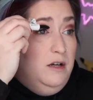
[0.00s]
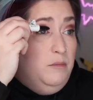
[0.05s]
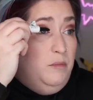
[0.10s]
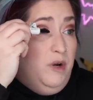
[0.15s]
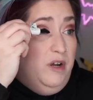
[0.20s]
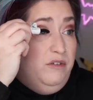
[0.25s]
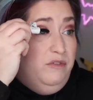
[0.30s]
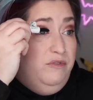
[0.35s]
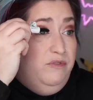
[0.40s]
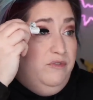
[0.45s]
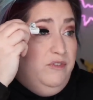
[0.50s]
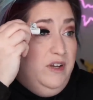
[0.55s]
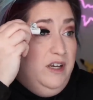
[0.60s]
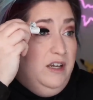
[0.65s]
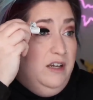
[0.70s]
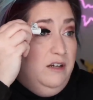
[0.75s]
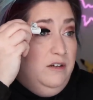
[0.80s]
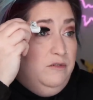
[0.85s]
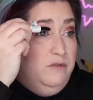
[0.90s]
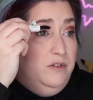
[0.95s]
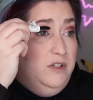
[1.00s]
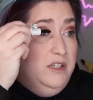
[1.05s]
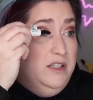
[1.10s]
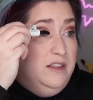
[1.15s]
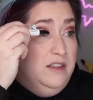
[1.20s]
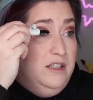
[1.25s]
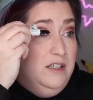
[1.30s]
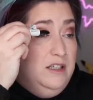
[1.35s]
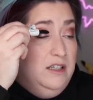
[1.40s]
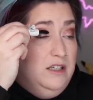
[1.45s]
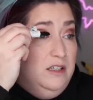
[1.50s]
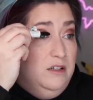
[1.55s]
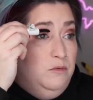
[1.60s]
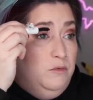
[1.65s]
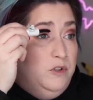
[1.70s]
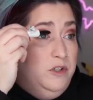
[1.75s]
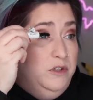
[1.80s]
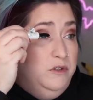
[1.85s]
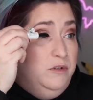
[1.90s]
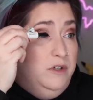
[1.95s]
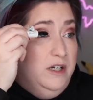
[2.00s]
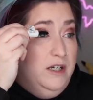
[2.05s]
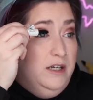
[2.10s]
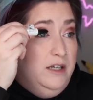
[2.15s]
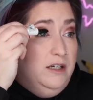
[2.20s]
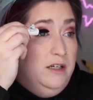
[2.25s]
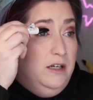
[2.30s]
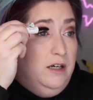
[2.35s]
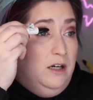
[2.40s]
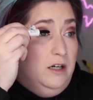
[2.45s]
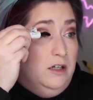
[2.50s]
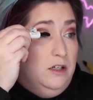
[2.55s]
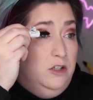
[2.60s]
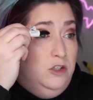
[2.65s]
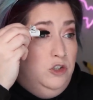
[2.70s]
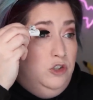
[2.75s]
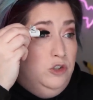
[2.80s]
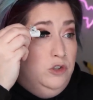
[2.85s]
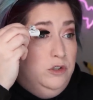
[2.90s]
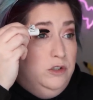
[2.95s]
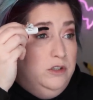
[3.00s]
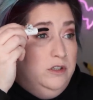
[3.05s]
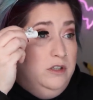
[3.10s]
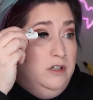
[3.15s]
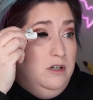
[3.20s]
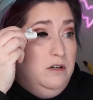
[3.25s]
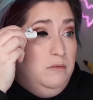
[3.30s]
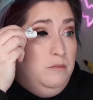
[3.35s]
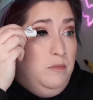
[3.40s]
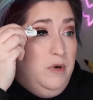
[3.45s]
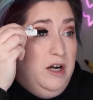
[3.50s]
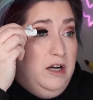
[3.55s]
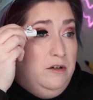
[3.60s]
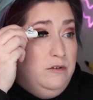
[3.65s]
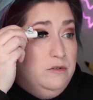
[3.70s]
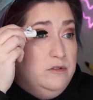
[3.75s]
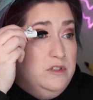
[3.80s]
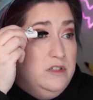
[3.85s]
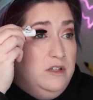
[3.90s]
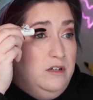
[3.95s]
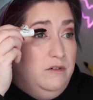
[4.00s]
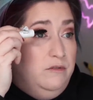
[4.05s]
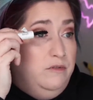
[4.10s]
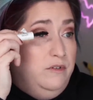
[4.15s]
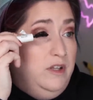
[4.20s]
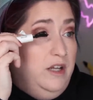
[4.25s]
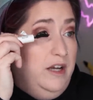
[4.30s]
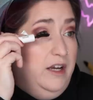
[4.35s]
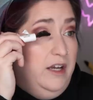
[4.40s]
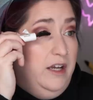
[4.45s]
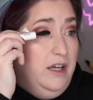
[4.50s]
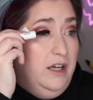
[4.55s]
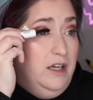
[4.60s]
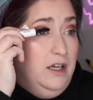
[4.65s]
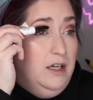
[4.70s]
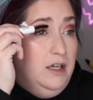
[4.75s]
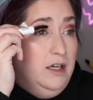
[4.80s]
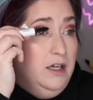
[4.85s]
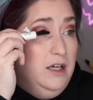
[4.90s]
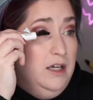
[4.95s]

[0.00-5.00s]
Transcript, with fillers: my favorite thing where you get a good amount of like